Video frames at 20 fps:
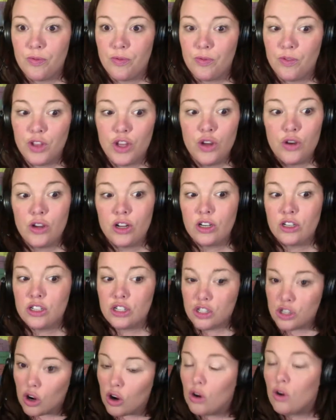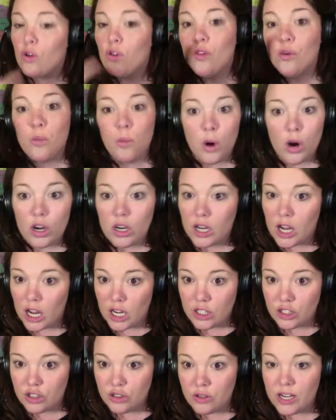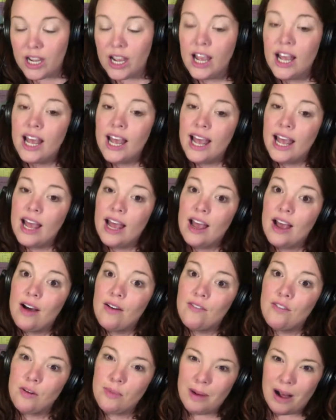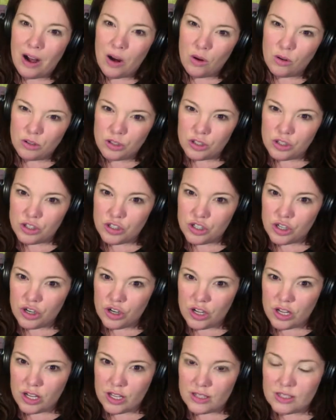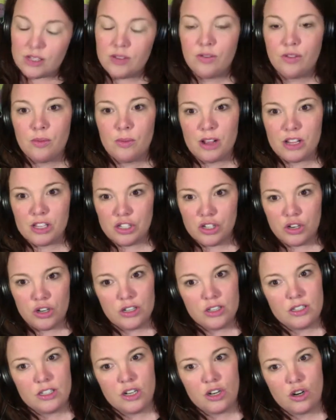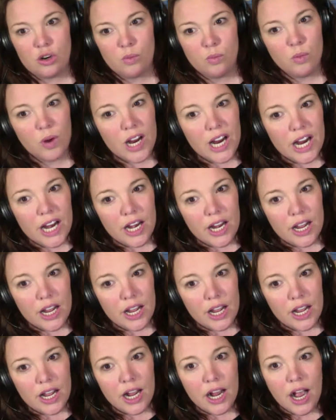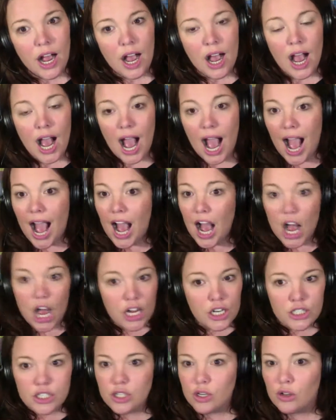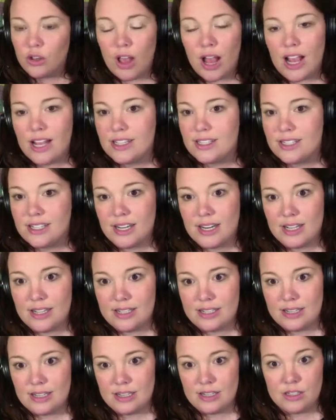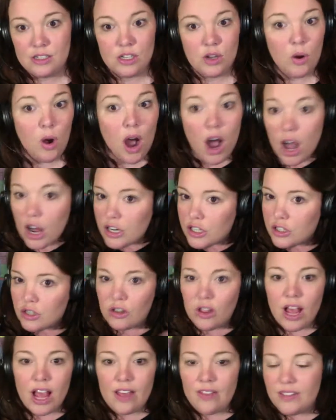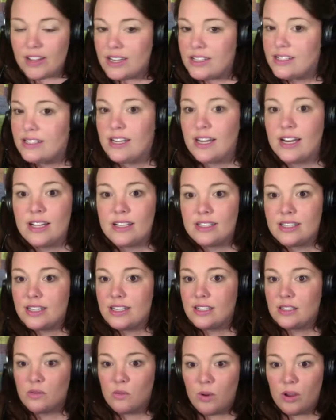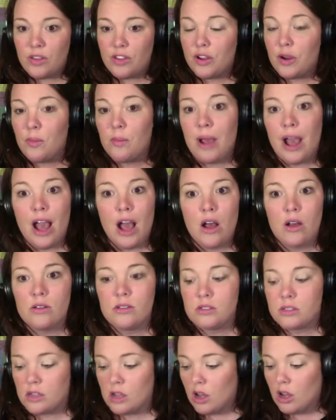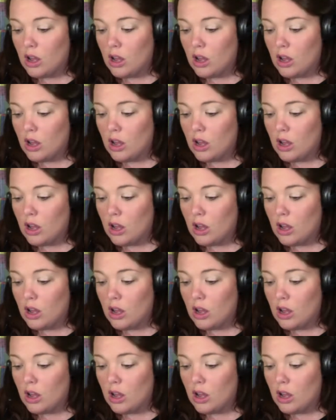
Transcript: you could circle the word country. For my older students and for my students that are reading, I underline sentences. So underline these sentences with your mouse,